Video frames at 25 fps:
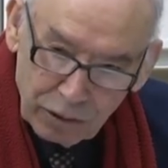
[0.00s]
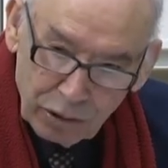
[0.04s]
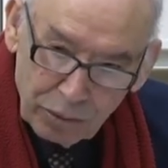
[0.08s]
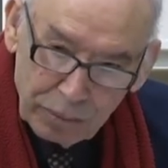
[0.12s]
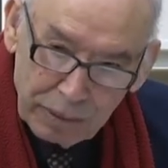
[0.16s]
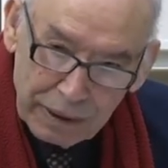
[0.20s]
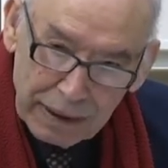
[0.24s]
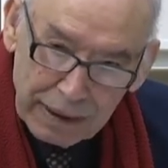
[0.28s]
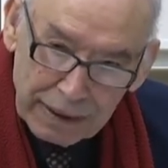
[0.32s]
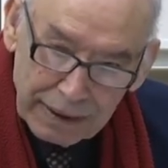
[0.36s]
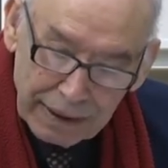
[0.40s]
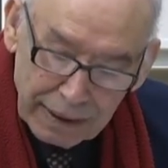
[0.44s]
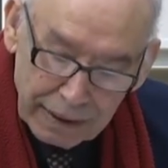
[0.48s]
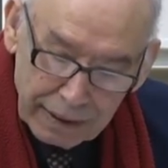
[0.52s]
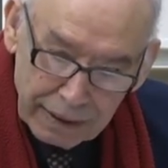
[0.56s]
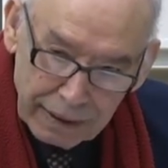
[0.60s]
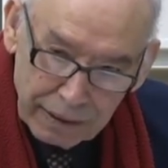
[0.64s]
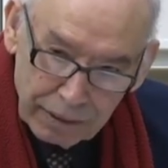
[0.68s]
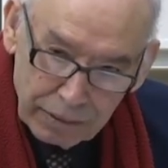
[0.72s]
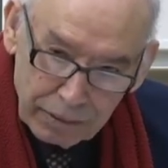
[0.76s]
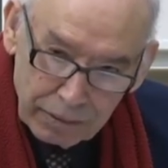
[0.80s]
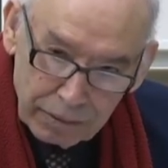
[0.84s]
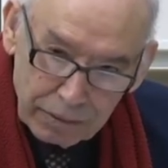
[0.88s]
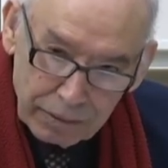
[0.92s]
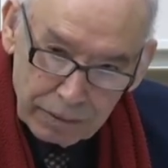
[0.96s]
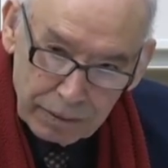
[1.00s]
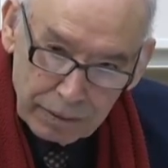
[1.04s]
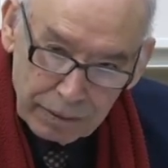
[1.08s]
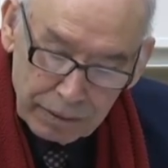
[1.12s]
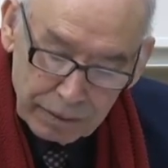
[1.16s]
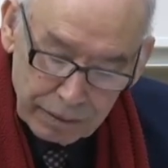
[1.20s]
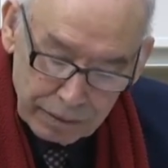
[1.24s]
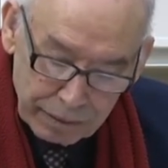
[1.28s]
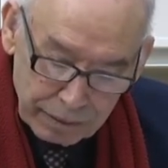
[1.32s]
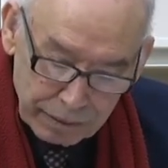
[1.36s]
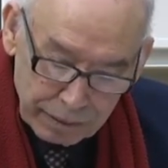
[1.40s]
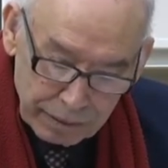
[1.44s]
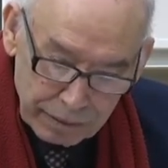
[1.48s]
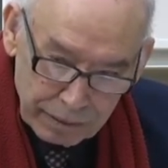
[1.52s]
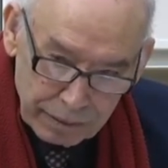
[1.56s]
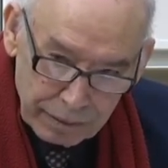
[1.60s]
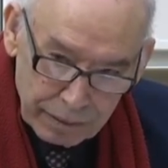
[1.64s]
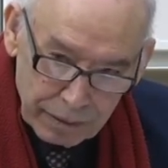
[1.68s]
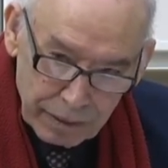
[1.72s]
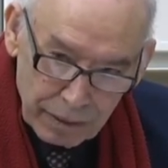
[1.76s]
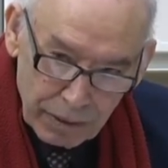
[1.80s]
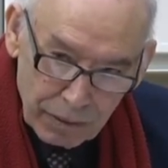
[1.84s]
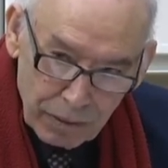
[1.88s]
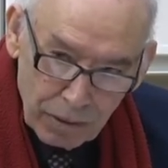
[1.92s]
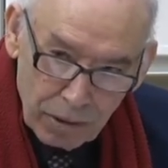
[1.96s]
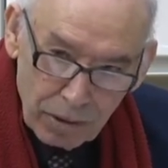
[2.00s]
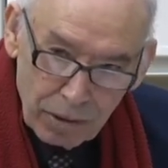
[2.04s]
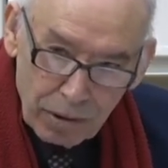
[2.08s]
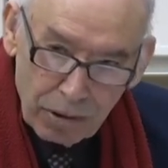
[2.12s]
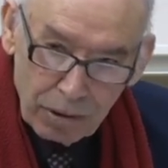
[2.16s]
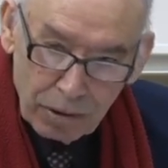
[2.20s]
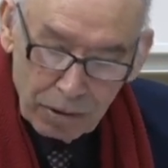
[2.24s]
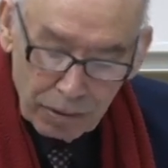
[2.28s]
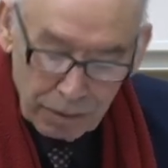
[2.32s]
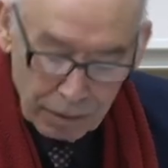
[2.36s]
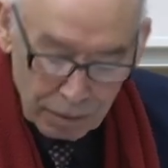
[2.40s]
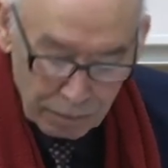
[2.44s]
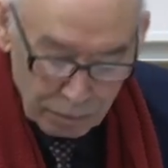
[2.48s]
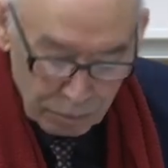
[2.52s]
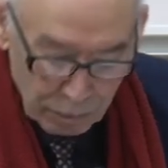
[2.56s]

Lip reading: dominating, you know, the whole